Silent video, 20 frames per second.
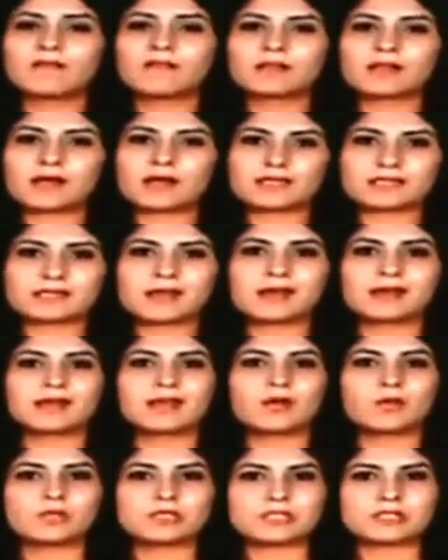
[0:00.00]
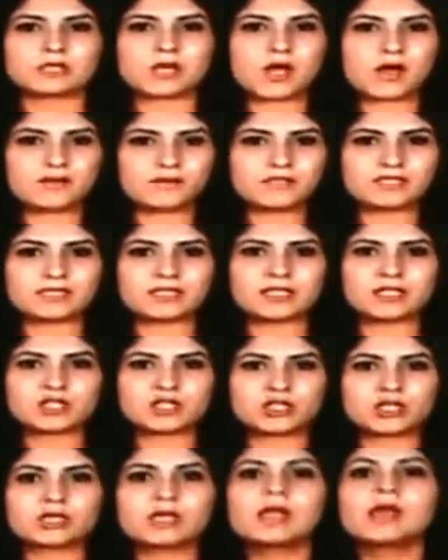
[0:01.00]
Arvikas Nangia was in
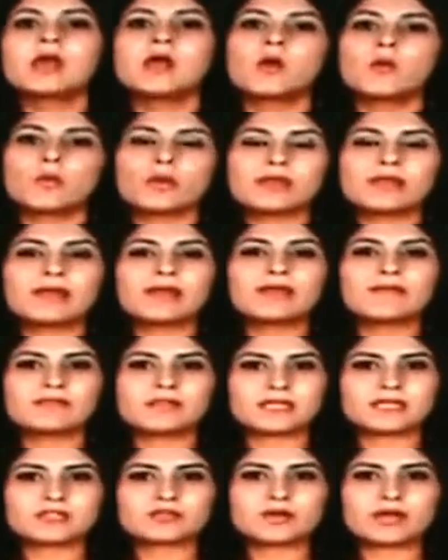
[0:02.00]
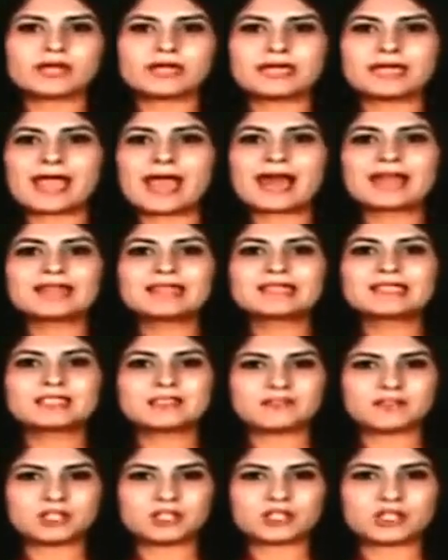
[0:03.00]
conversation with NVS Reddy at the
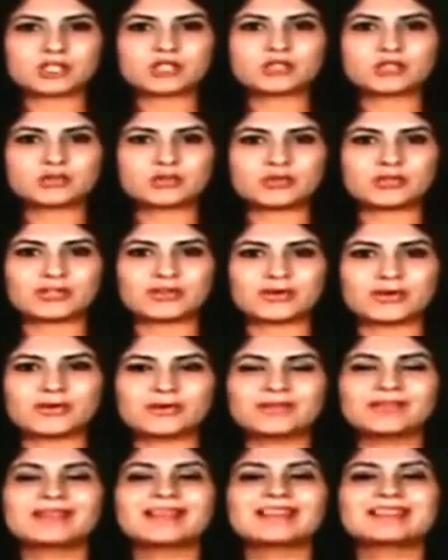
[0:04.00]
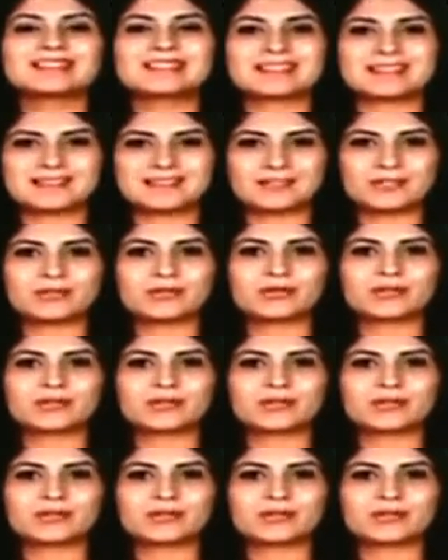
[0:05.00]
TV Asia studio. Let's take a